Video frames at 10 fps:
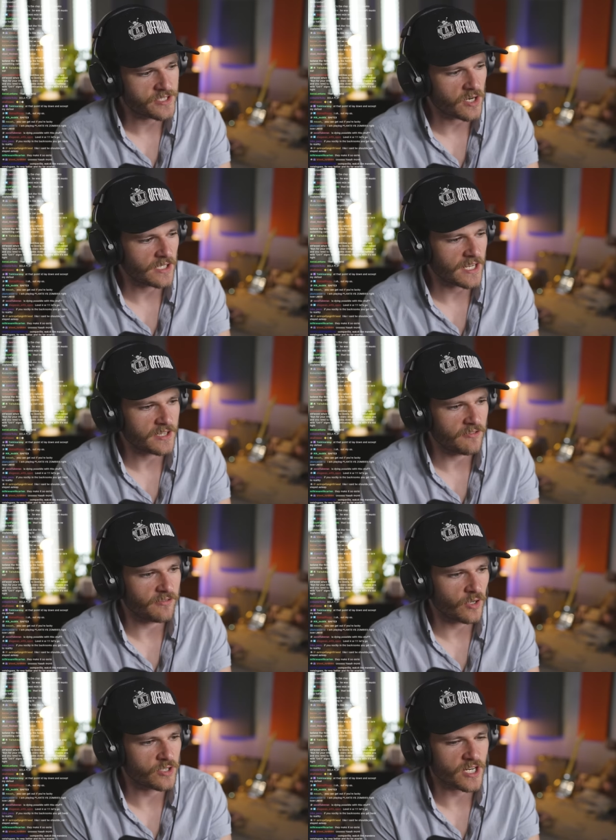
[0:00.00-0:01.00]
just start licking the
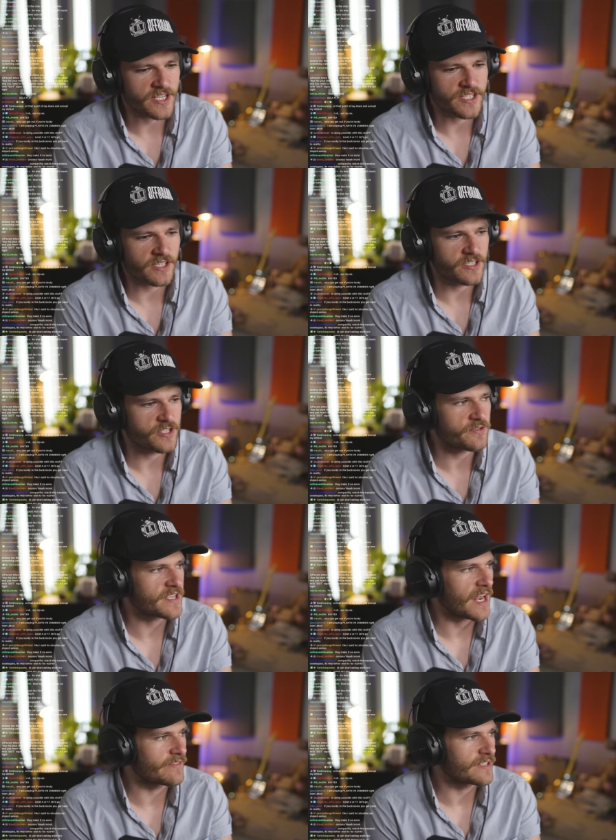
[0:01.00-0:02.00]
floor, trying to suck the
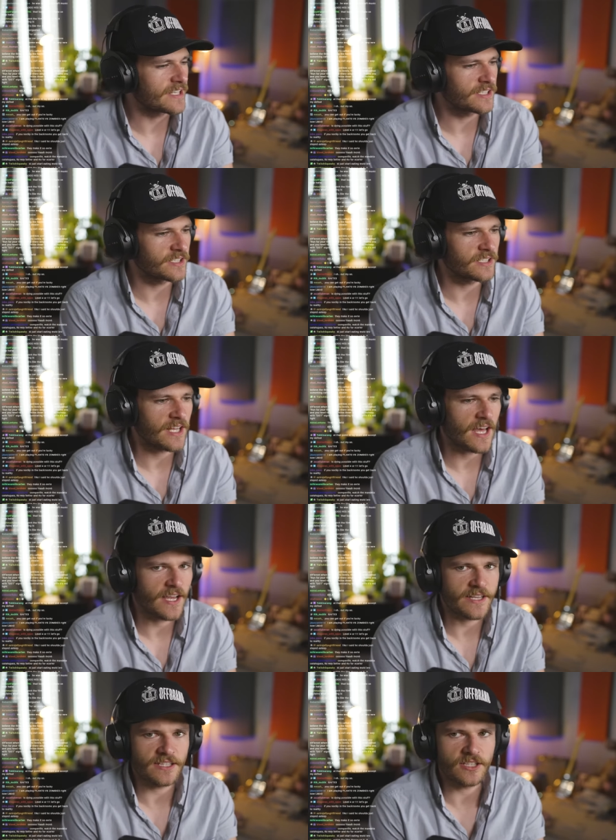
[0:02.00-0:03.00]
juice out of it, get a little,
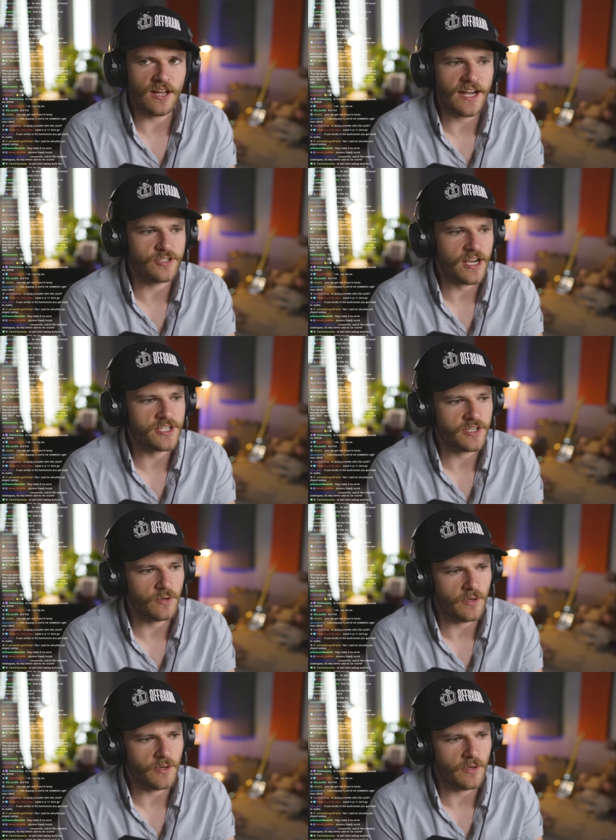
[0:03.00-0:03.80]
uh, get a little hydration